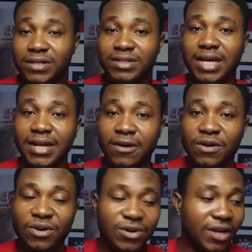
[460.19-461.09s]
channel.
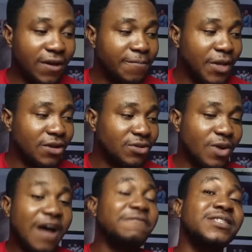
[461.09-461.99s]
Okay,
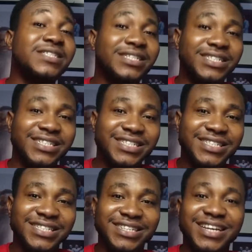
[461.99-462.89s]
so having said
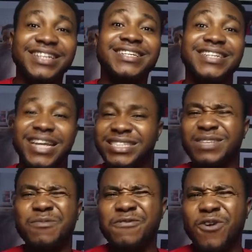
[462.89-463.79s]
this, the next
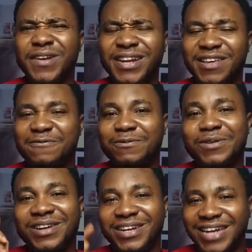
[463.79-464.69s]
thing before you leave,
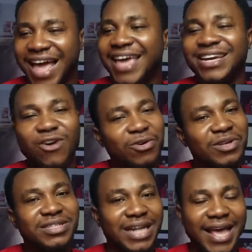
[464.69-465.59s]

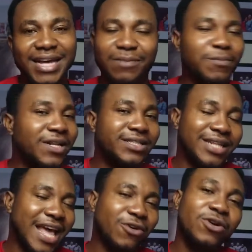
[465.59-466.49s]
always like
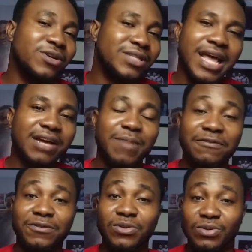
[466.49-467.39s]
my
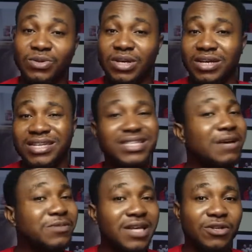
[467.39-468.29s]
videos. It
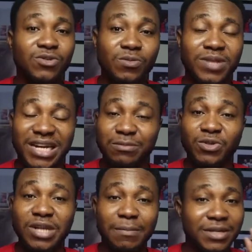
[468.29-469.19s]
helps tell YouTube that I'm
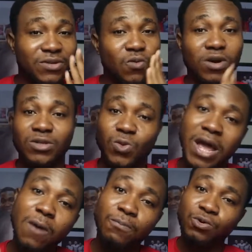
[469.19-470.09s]
doing amazing work. It will
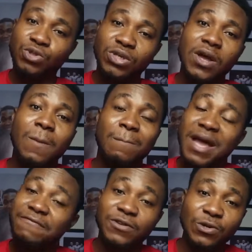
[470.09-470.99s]
help push
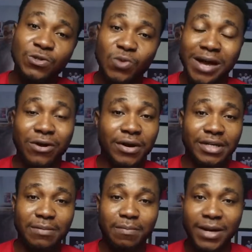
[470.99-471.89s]
my videos to
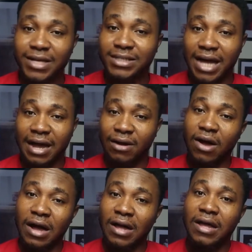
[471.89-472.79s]
algorithm. Please,
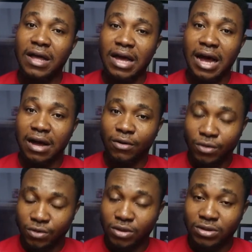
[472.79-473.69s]

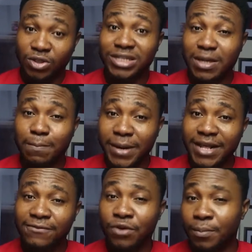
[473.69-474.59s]
it's just a
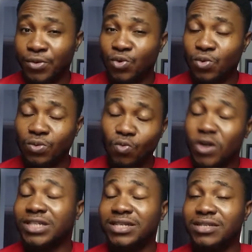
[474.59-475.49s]
plea from you
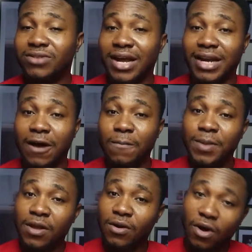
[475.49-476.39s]
watching this right now.
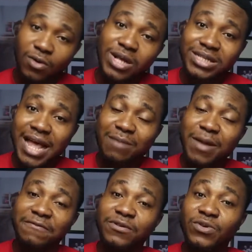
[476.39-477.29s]
Always like
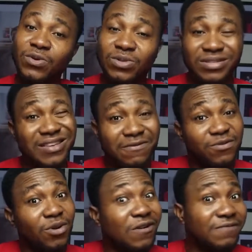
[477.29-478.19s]
my videos if
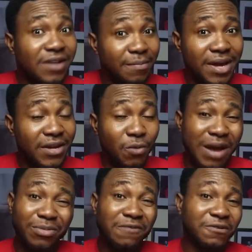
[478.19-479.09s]
you love them. Anyway,
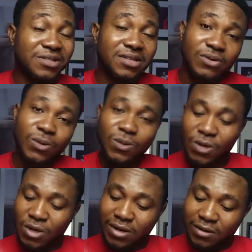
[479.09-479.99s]
I'm not forcing you.
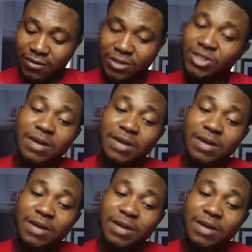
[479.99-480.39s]
Share